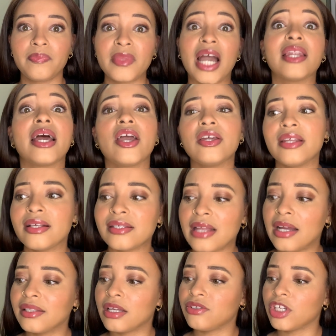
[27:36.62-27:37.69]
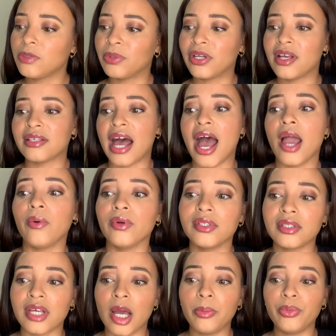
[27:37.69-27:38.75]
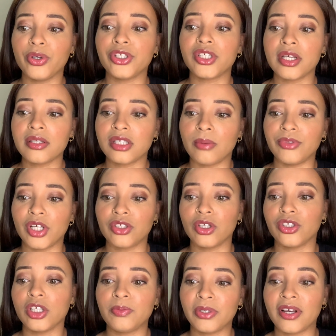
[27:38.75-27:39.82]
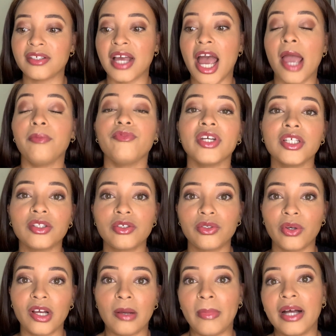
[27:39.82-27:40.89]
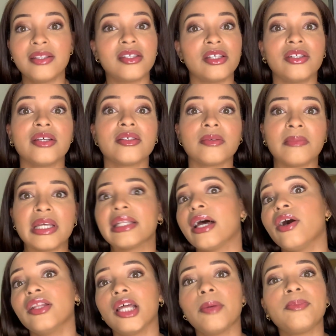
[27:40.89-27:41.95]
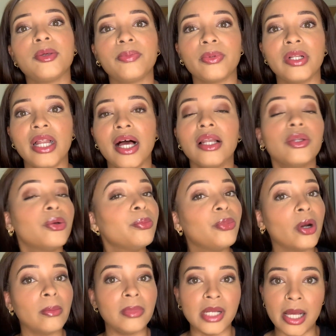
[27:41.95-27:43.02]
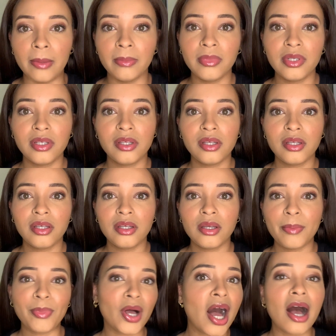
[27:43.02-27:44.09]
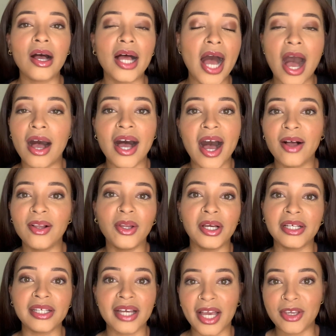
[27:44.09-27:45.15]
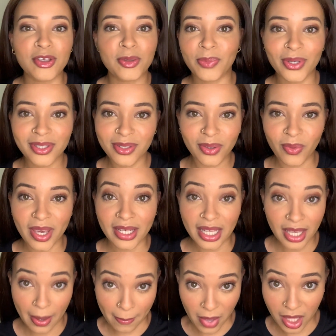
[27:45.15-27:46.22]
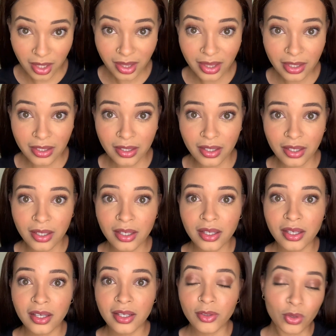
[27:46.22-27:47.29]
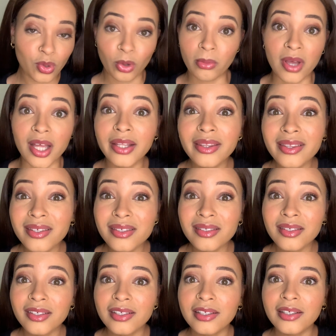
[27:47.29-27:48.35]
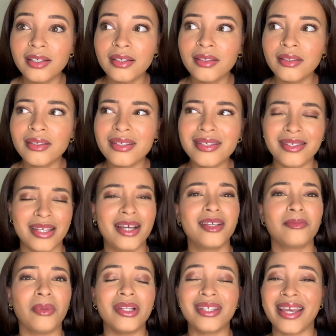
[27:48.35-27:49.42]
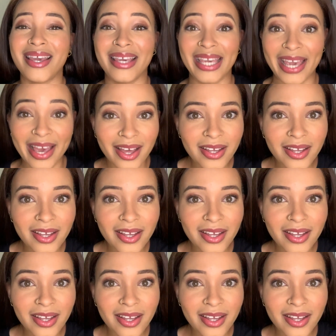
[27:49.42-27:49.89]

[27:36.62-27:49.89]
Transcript: And I understand that just because I want to approach a subject or just because I'm ready to talk about it doesn't mean that other people are. No problem. But how long are you supposed to wait? Like a month? 2 months? 6 months? A year?